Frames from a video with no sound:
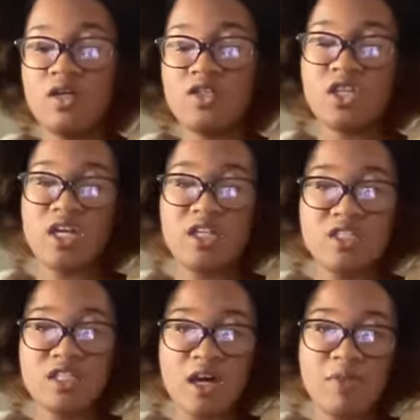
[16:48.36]

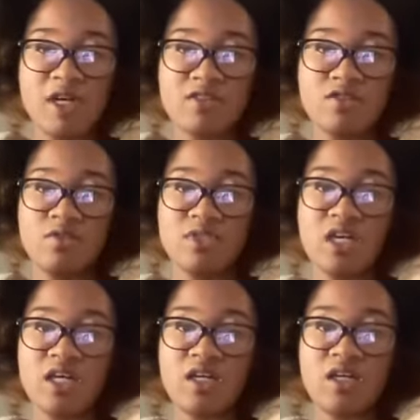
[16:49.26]
Chinese top knot. So it was
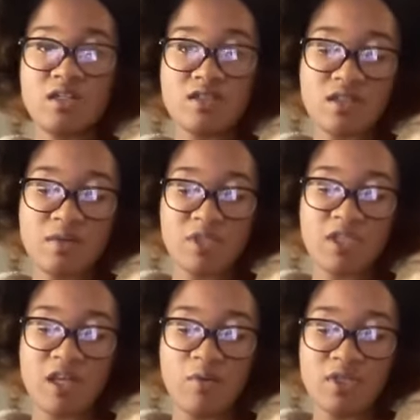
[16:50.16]
like
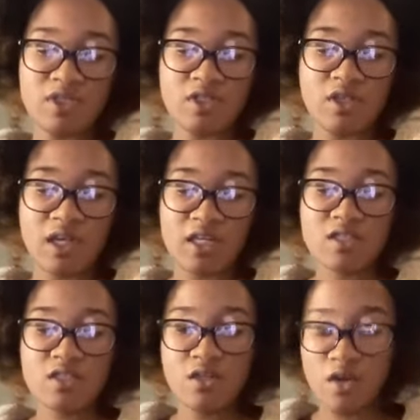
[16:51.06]
something that wasn't, I
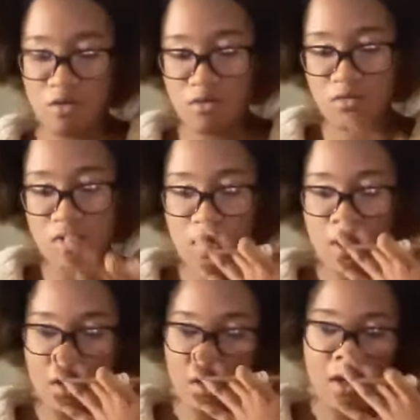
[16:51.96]
guess, known.
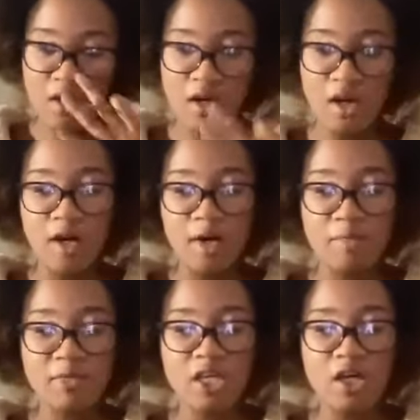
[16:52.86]

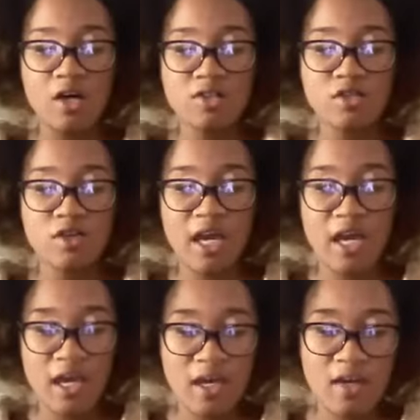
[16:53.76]
He also
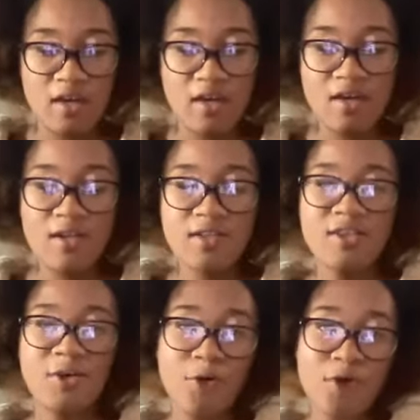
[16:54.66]
had
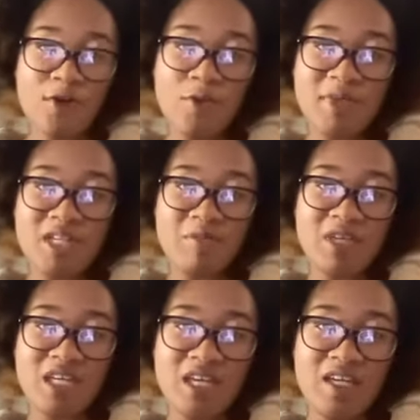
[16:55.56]
the older woman in the
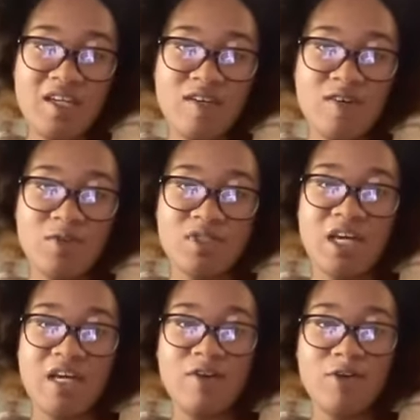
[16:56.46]
beginning who was
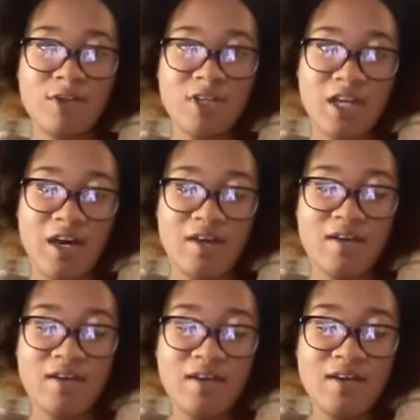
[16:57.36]
like, oh, you're gonna die.
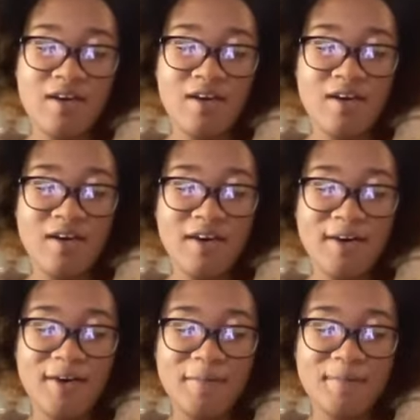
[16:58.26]

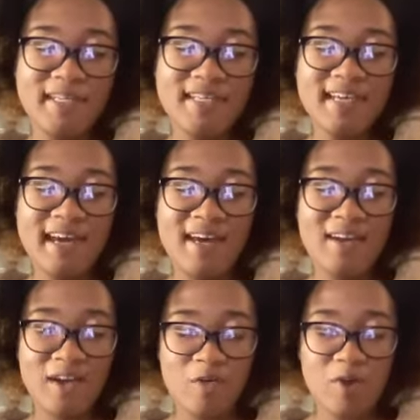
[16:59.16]
He had
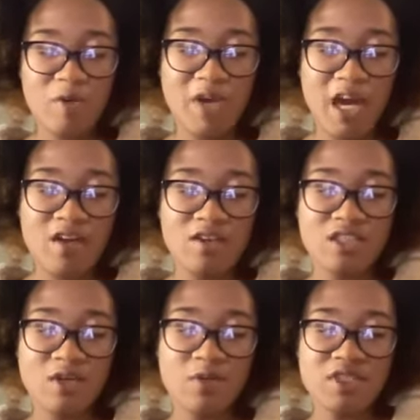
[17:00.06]
her wear patterns
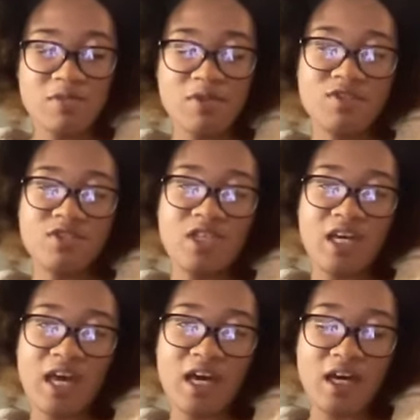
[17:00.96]
that were similar to
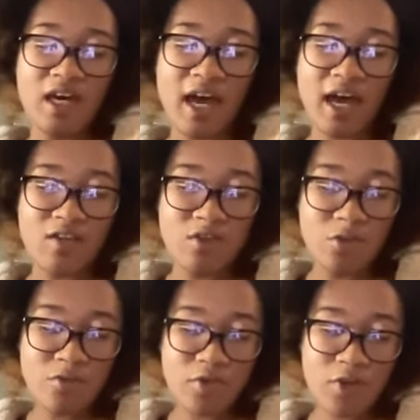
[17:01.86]
the
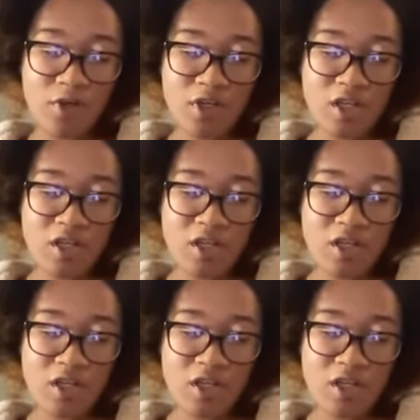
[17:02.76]
Ainu folk